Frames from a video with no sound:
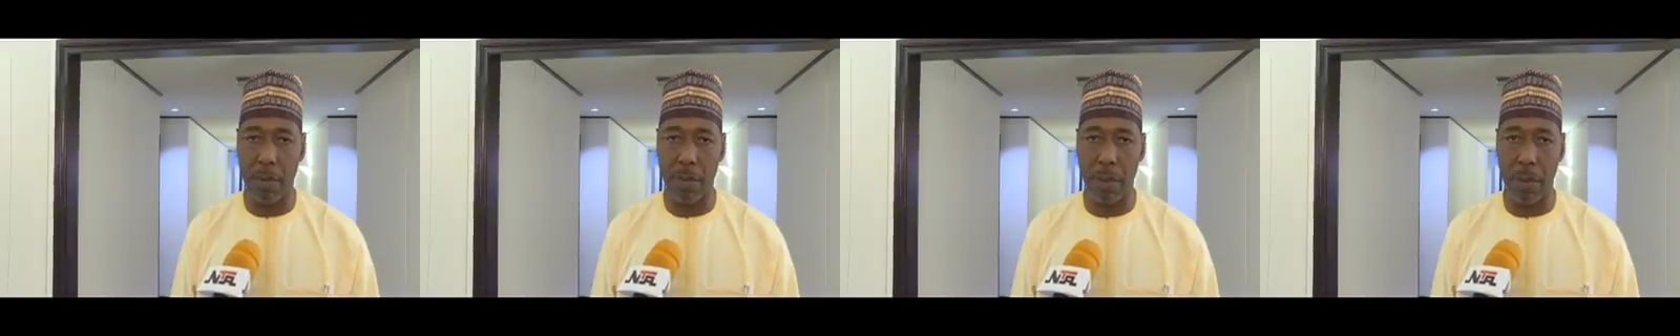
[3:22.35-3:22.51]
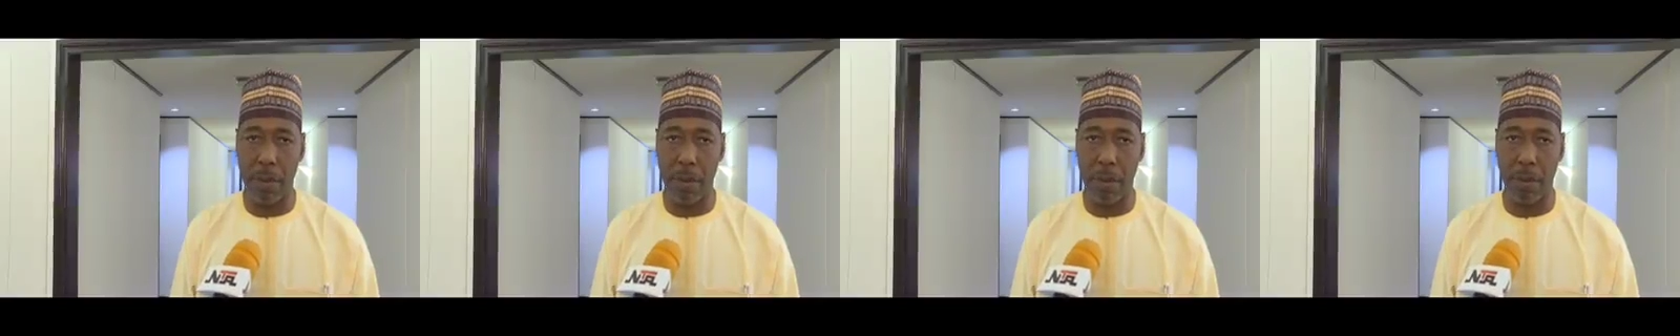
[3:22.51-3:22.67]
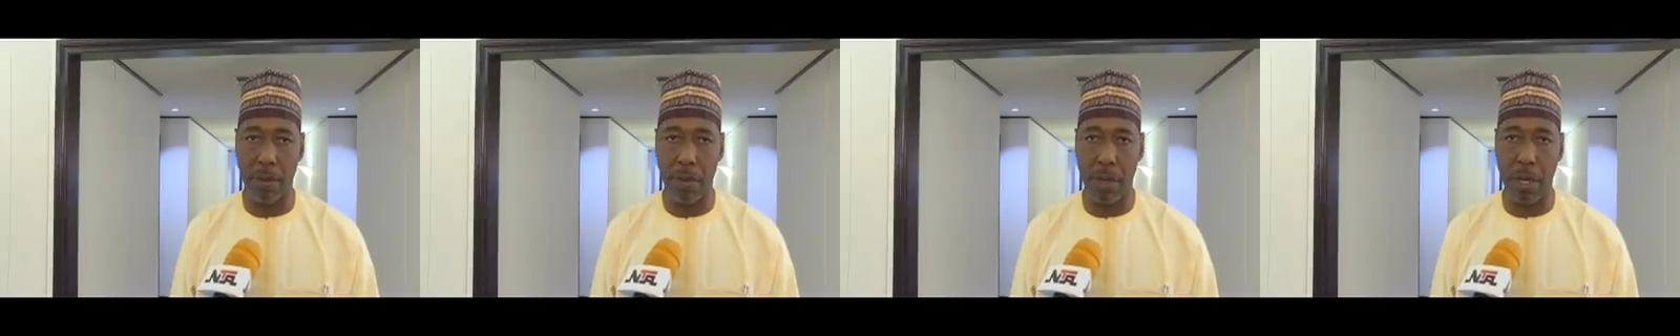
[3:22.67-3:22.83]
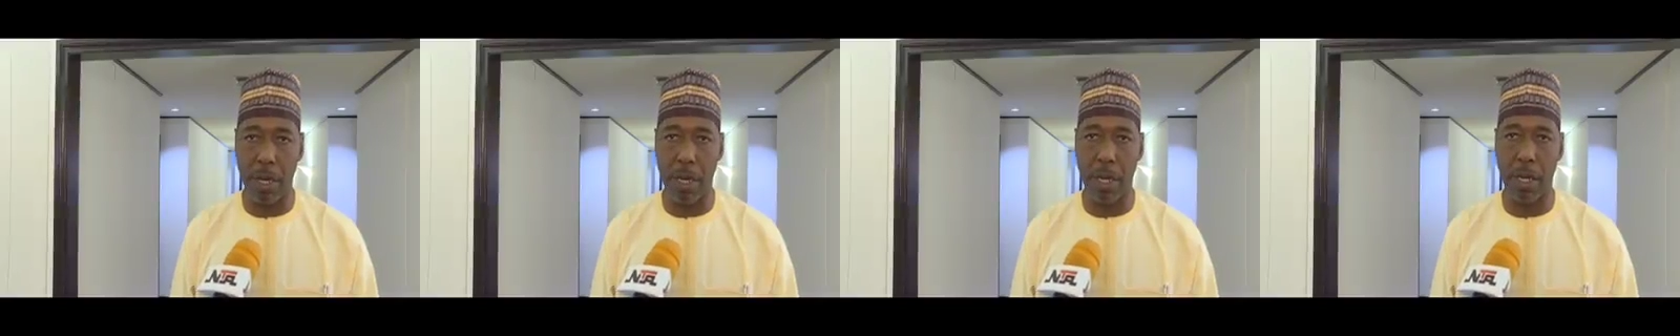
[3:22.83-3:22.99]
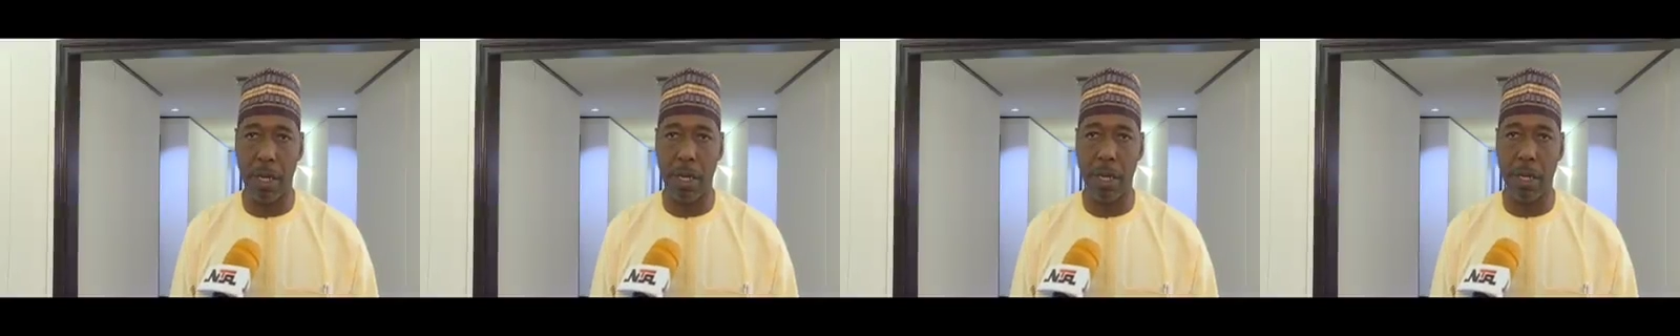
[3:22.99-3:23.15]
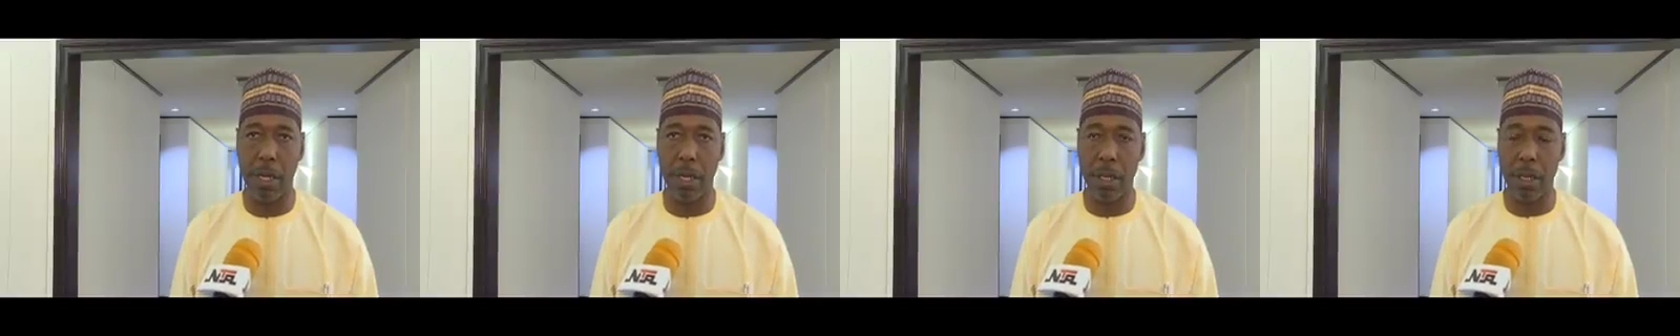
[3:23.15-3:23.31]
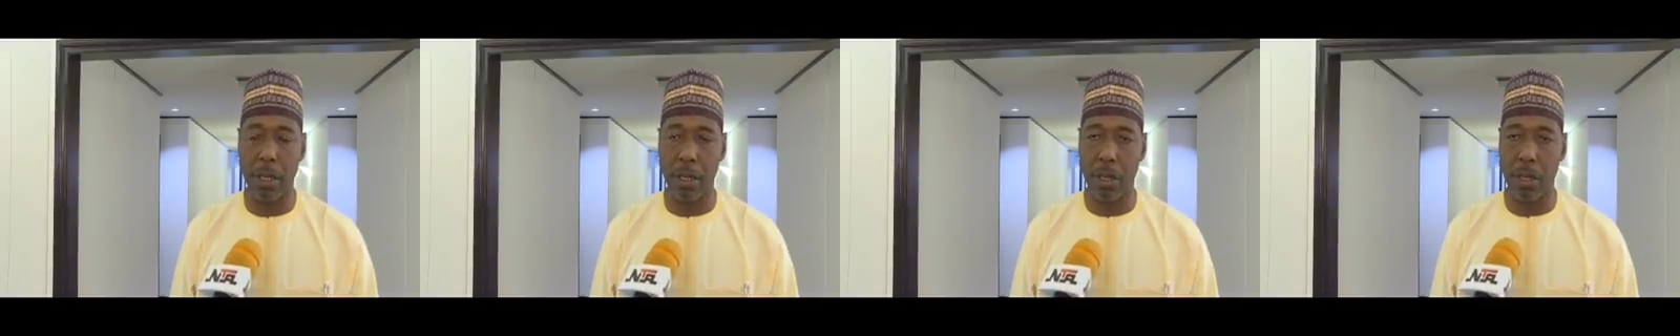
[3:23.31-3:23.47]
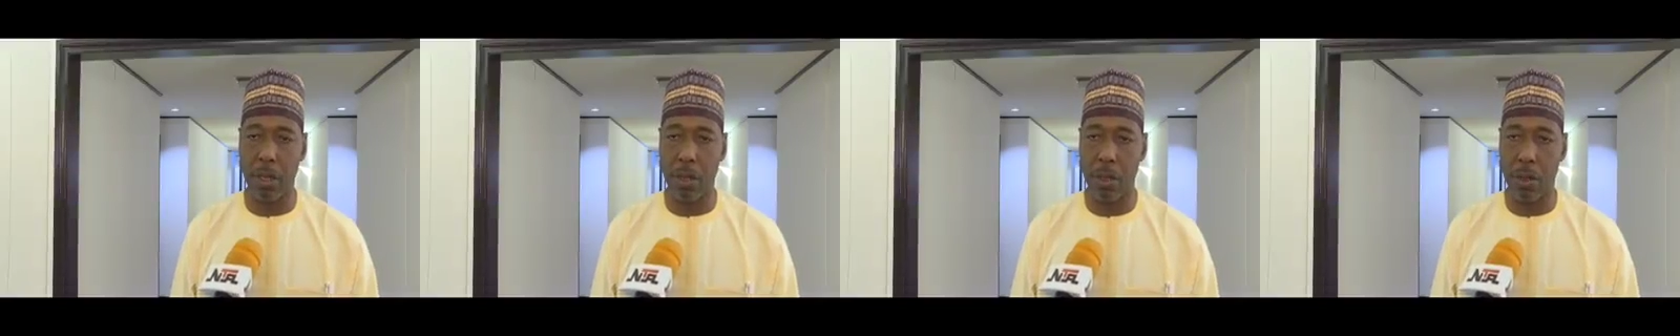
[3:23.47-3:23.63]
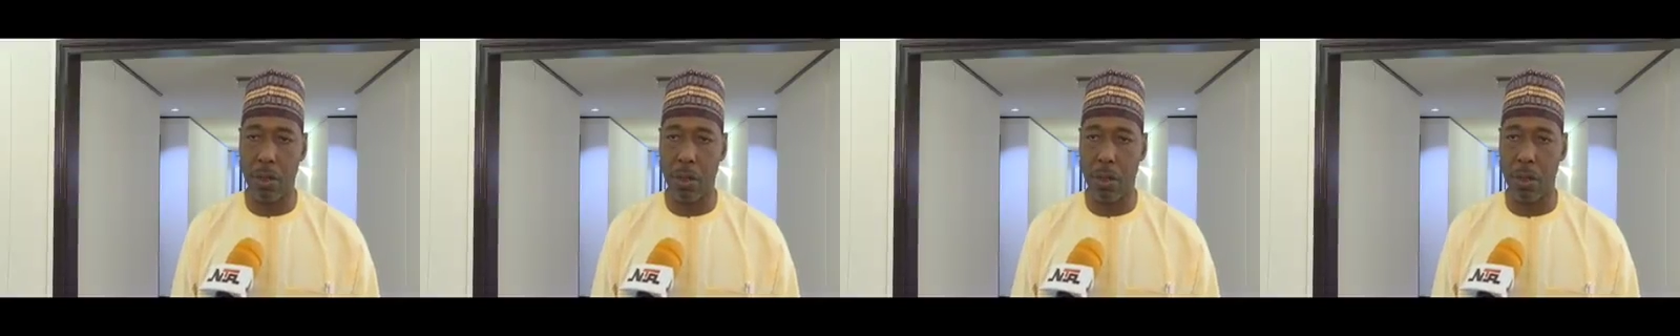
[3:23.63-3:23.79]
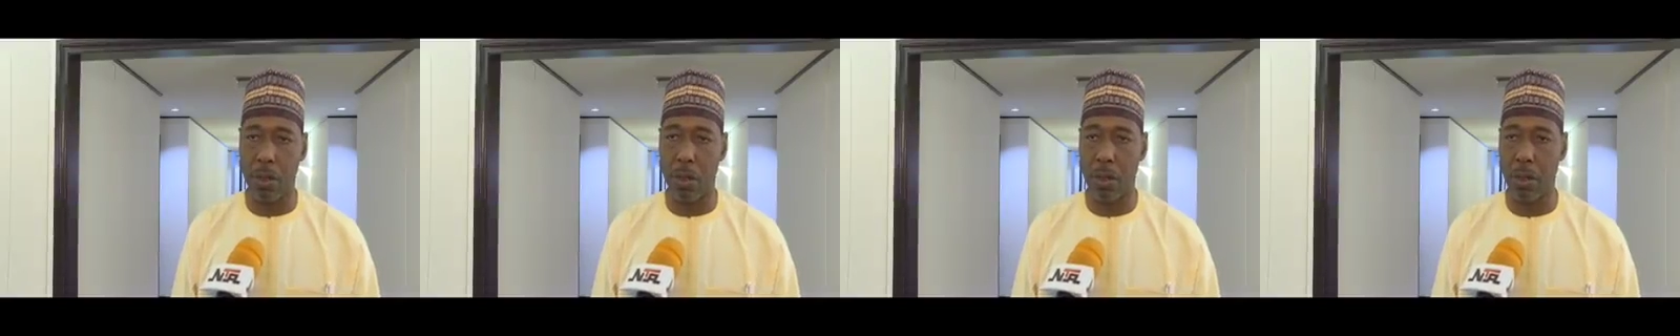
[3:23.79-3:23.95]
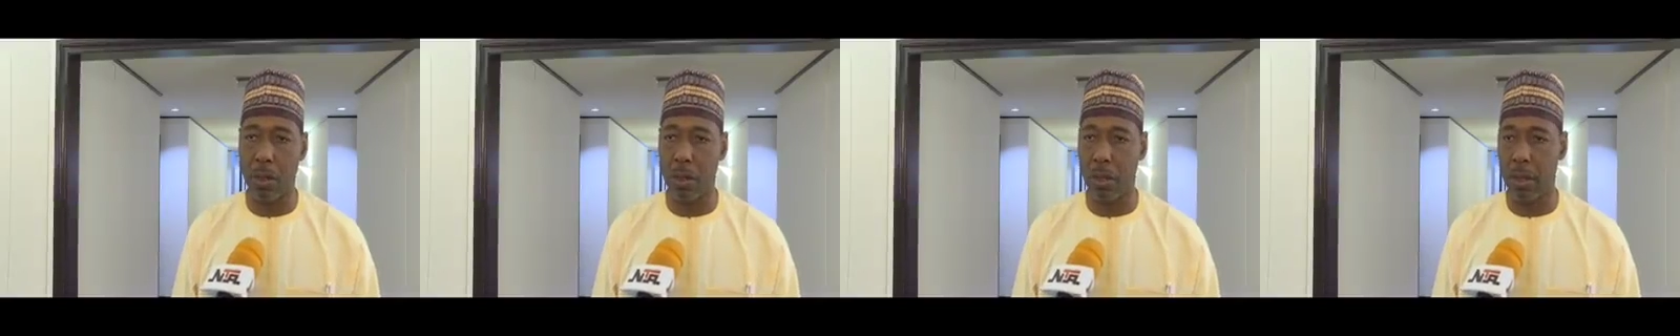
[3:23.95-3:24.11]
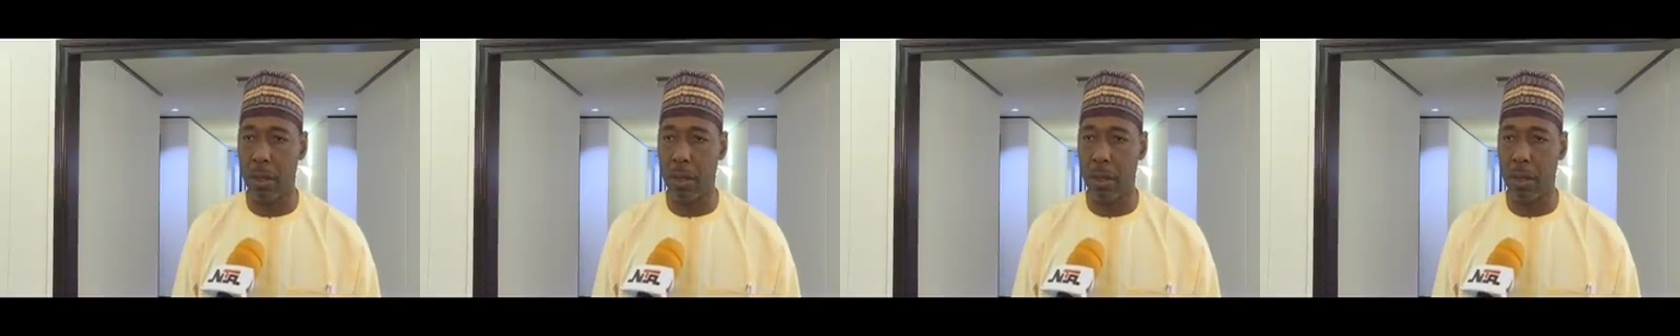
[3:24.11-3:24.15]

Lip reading: 50 million euro